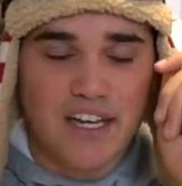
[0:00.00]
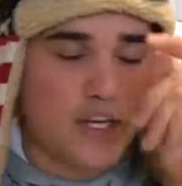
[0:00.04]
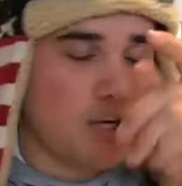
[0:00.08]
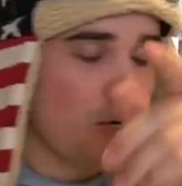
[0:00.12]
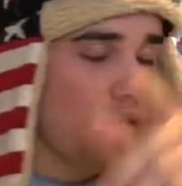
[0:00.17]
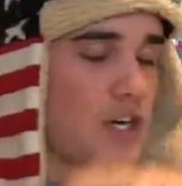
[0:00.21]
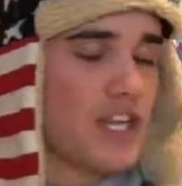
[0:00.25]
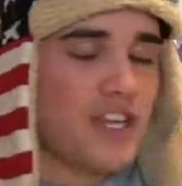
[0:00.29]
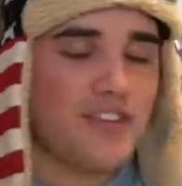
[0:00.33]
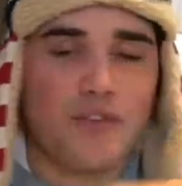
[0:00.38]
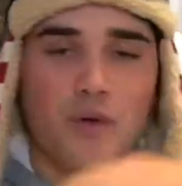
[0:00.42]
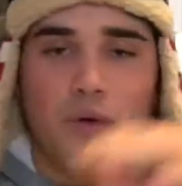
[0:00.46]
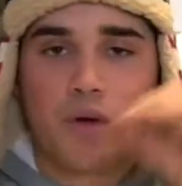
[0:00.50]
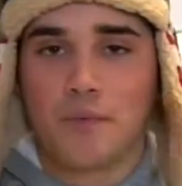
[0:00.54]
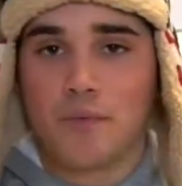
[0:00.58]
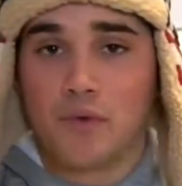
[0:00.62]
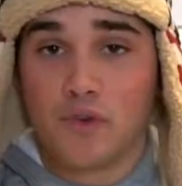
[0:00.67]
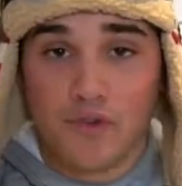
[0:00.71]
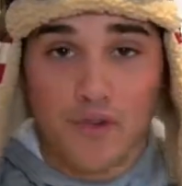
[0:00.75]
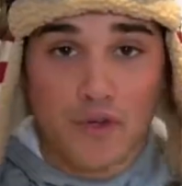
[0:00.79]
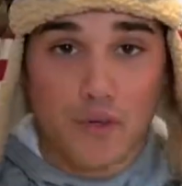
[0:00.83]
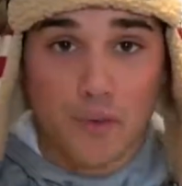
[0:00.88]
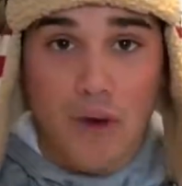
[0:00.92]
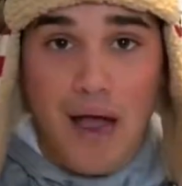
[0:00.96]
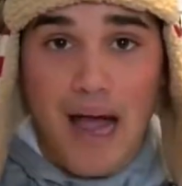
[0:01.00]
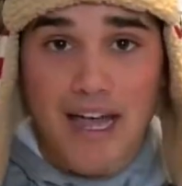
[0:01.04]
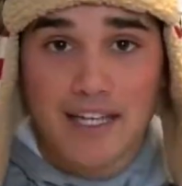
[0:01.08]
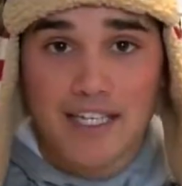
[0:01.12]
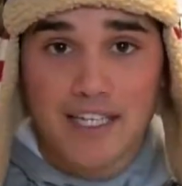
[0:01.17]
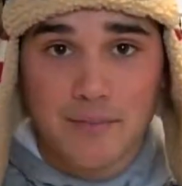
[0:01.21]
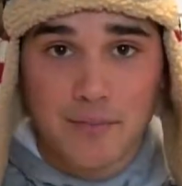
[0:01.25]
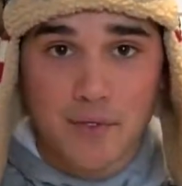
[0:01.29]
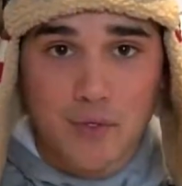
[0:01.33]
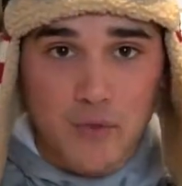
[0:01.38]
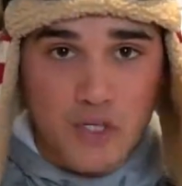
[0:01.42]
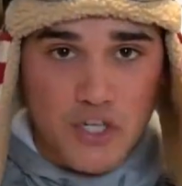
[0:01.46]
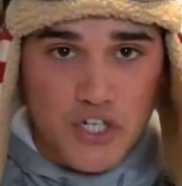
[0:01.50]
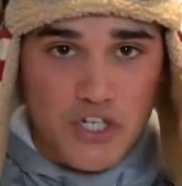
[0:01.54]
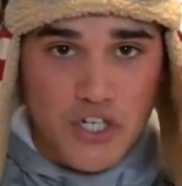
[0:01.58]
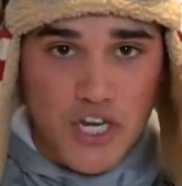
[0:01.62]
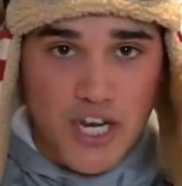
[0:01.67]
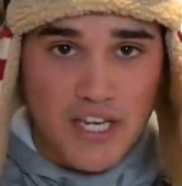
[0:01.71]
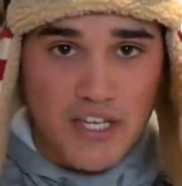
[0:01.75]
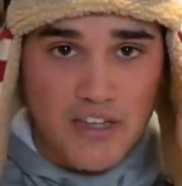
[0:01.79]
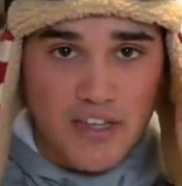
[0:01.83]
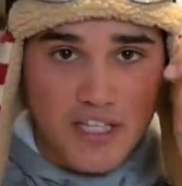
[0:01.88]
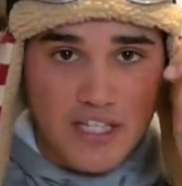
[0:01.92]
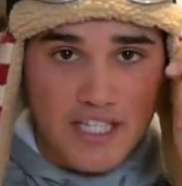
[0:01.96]
You don't even want to move your rod tip. You want to
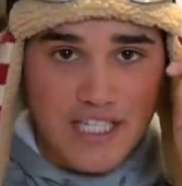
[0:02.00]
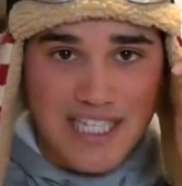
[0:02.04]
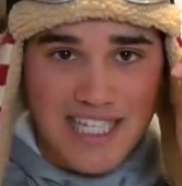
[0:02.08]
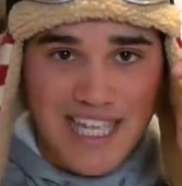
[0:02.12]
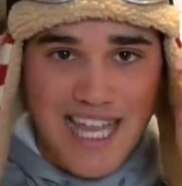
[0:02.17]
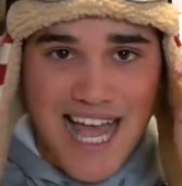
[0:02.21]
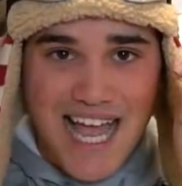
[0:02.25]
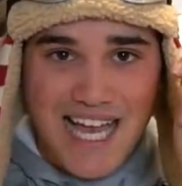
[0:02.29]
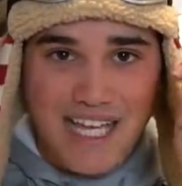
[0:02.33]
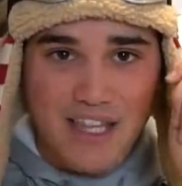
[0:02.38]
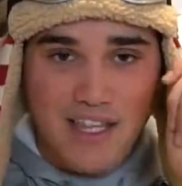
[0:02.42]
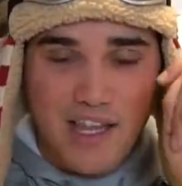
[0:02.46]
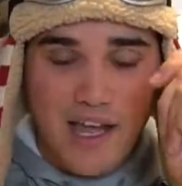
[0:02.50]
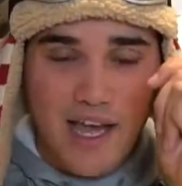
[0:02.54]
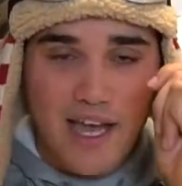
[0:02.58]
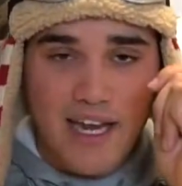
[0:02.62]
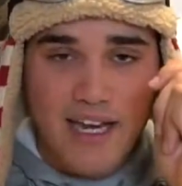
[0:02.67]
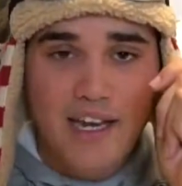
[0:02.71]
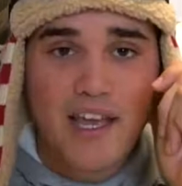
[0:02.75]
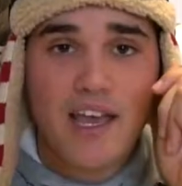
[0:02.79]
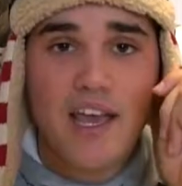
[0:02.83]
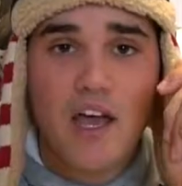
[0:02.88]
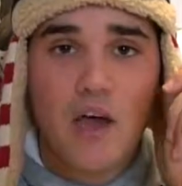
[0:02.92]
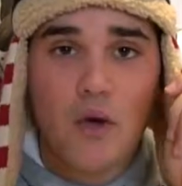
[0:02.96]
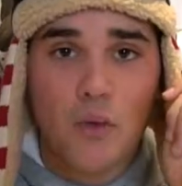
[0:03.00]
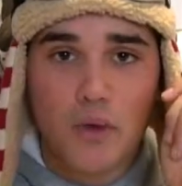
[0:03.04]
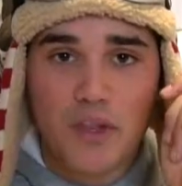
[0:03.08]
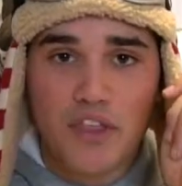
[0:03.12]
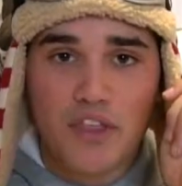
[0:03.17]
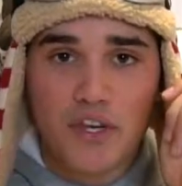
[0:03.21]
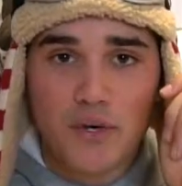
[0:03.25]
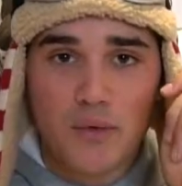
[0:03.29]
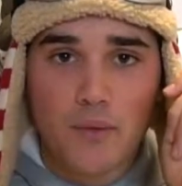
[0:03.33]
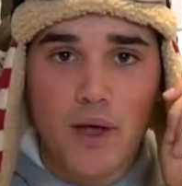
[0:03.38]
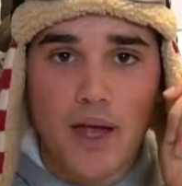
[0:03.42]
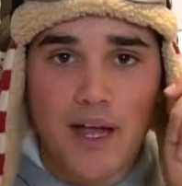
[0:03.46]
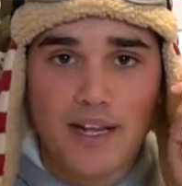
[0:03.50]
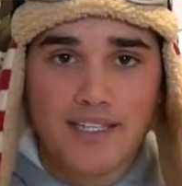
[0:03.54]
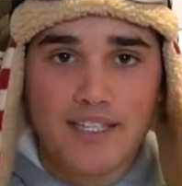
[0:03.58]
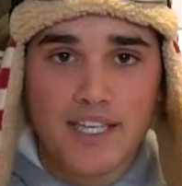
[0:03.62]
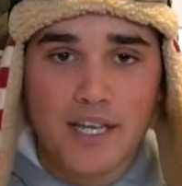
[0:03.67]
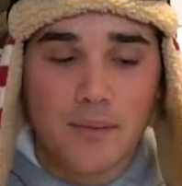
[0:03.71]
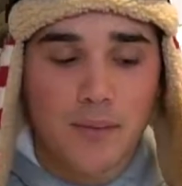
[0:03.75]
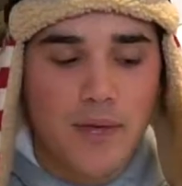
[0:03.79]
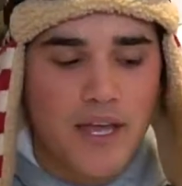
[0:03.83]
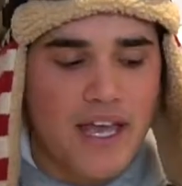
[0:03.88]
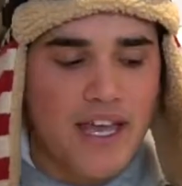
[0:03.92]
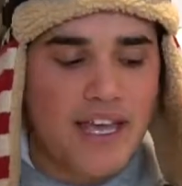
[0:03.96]
shake this slack line with your rod
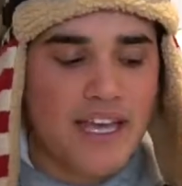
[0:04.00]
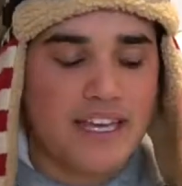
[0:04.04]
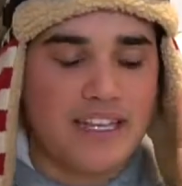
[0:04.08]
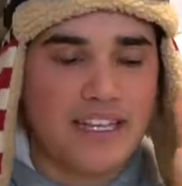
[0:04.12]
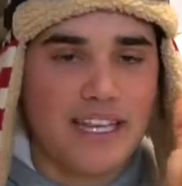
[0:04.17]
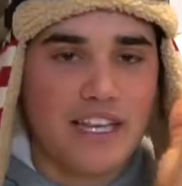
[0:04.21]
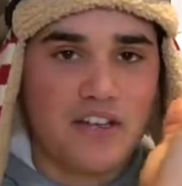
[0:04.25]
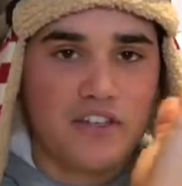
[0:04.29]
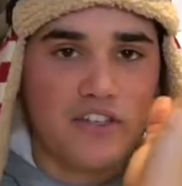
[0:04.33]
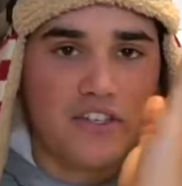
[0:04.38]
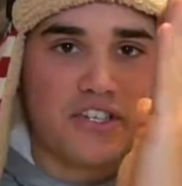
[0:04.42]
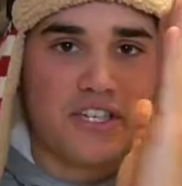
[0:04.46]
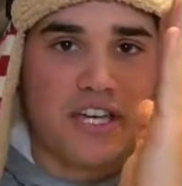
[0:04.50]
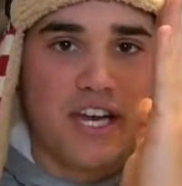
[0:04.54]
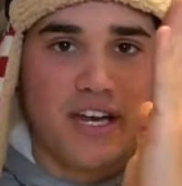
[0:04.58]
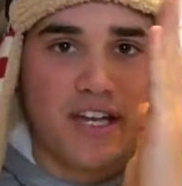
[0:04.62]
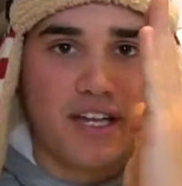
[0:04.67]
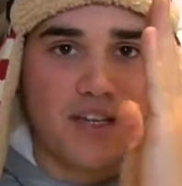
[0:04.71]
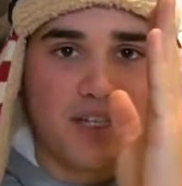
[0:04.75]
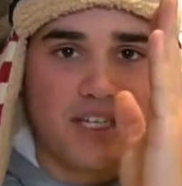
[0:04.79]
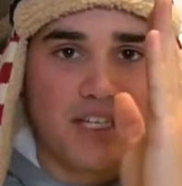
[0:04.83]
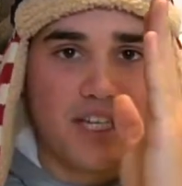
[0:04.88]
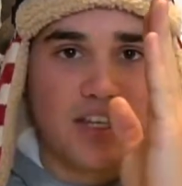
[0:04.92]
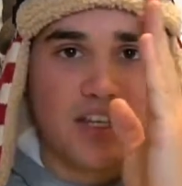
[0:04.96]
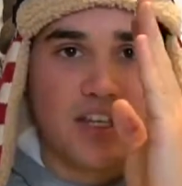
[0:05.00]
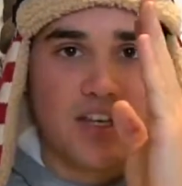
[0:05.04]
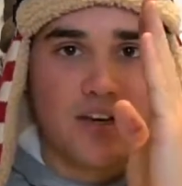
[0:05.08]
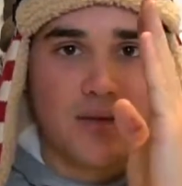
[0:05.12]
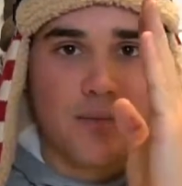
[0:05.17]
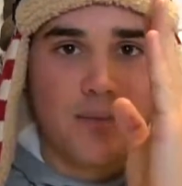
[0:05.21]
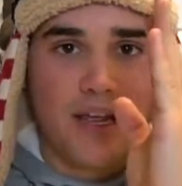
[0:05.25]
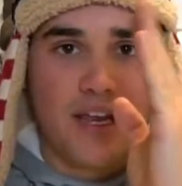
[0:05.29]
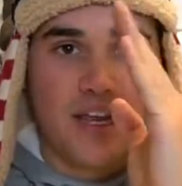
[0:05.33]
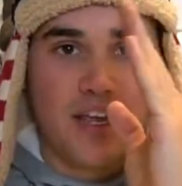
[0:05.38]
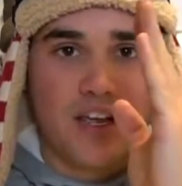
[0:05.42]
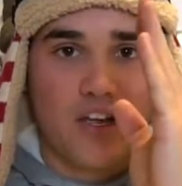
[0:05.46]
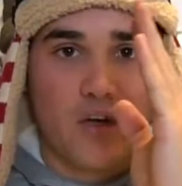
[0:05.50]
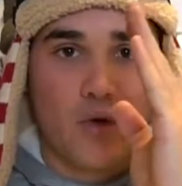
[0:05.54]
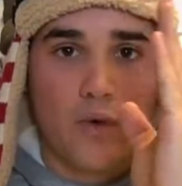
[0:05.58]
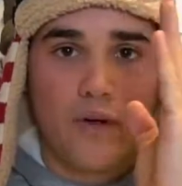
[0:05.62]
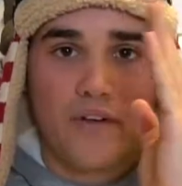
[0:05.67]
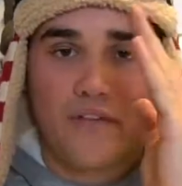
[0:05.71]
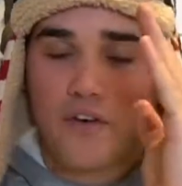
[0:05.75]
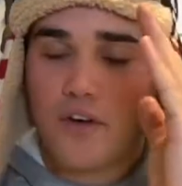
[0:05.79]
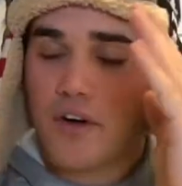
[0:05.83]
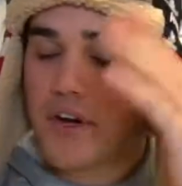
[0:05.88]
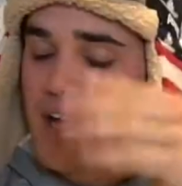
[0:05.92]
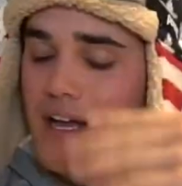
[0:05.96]
tip, and that'll just kind of sit there and make it
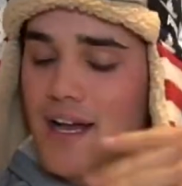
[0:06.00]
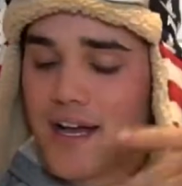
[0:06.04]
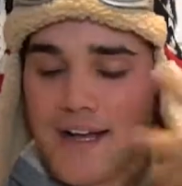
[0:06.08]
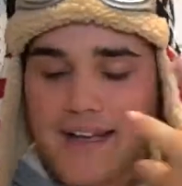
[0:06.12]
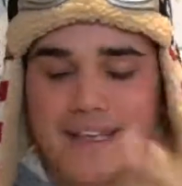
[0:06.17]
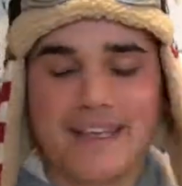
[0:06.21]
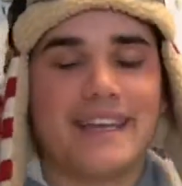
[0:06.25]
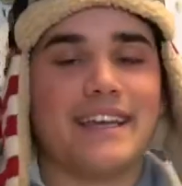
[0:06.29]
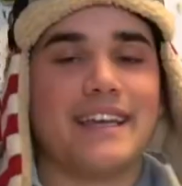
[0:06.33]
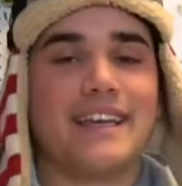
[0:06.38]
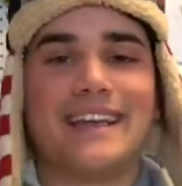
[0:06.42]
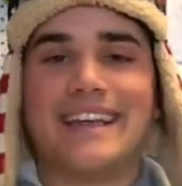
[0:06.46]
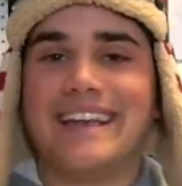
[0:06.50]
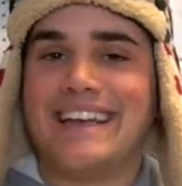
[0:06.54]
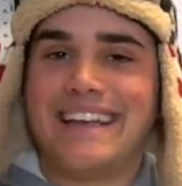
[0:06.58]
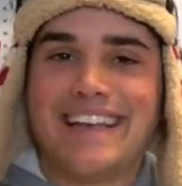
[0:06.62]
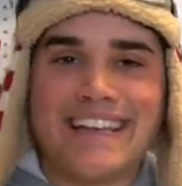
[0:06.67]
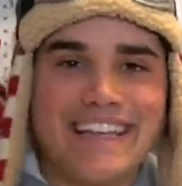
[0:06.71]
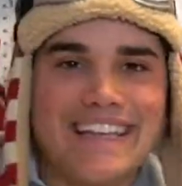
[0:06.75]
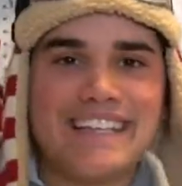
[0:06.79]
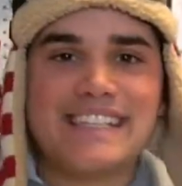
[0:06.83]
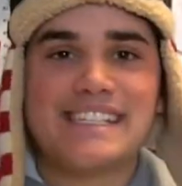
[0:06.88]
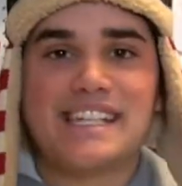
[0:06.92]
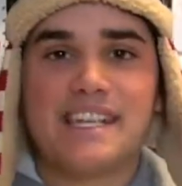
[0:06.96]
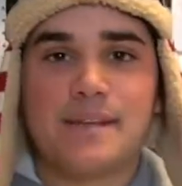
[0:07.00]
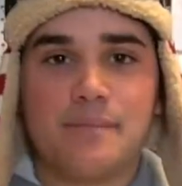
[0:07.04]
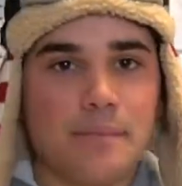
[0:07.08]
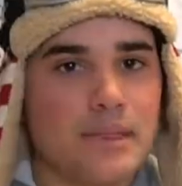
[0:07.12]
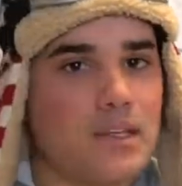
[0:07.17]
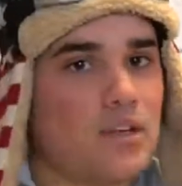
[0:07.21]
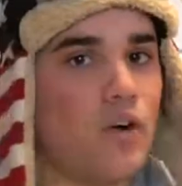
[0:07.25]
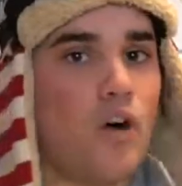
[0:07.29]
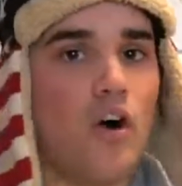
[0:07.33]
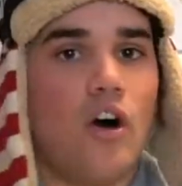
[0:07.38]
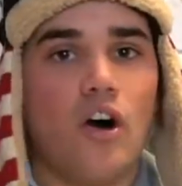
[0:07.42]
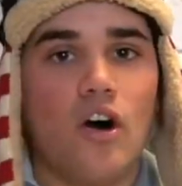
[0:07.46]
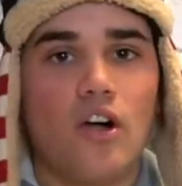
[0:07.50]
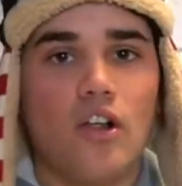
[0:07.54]
quiver. Again, an easy meal.